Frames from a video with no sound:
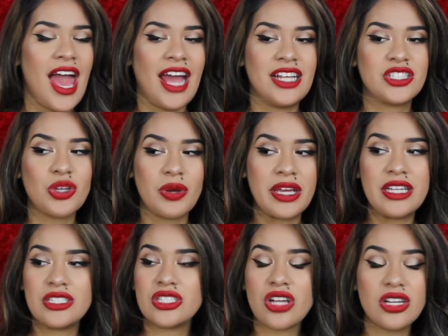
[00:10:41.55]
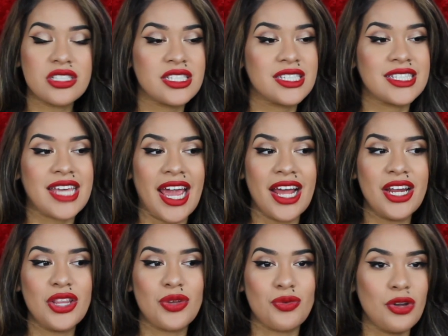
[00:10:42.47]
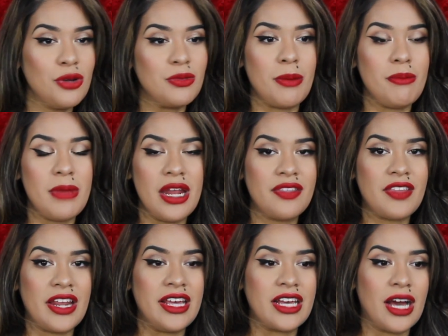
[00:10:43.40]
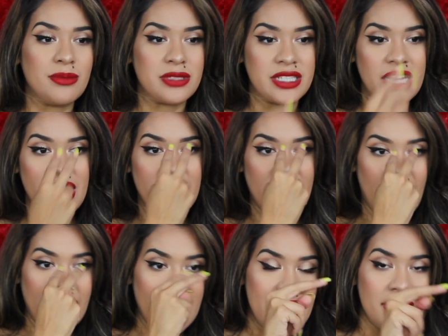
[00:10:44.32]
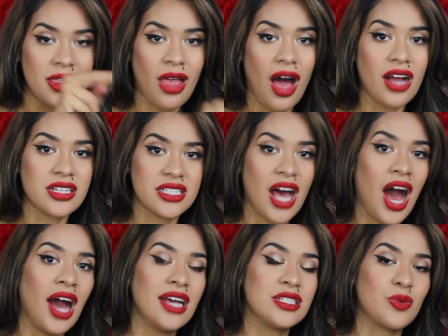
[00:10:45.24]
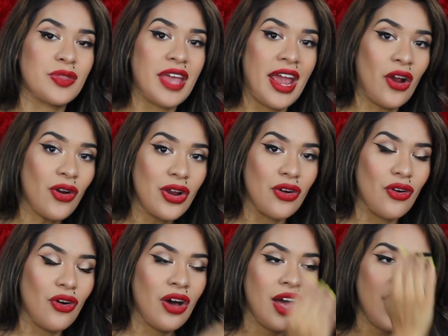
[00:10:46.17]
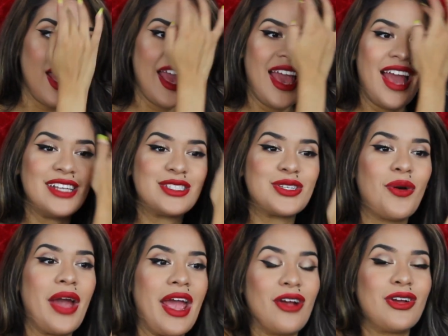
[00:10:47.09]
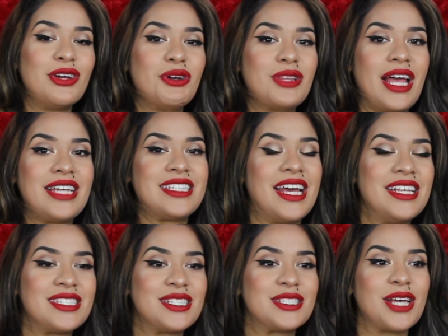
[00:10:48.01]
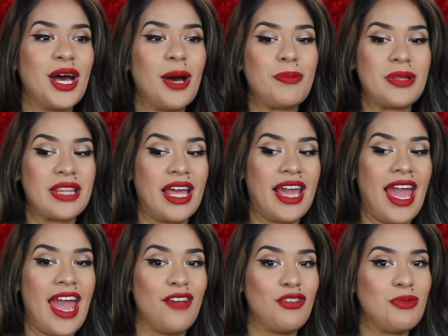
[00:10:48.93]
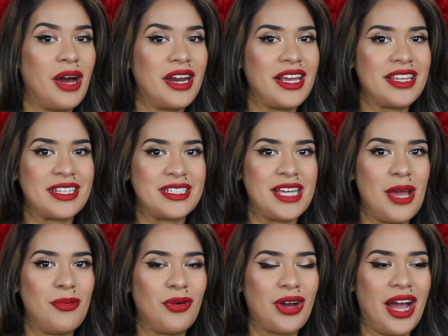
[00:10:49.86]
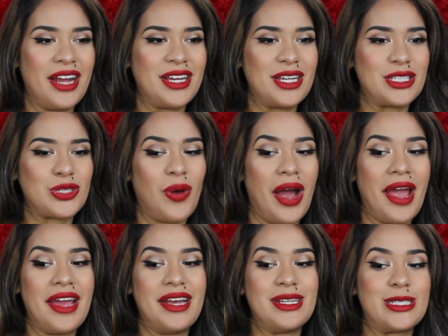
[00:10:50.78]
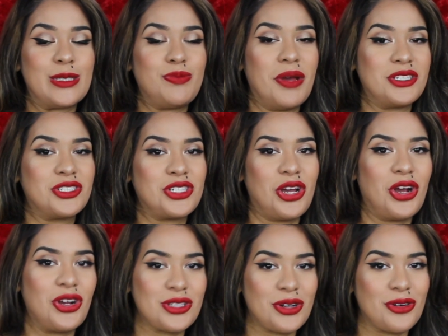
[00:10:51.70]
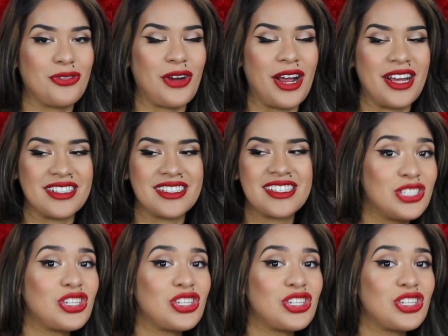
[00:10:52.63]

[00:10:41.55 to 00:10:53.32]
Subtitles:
And so he starts scanning the room the minute that he comes in and he locks eyes with Ariel. And so Ariel like tenses up and like everybody at the table kind of gets quiet, especially her little friends.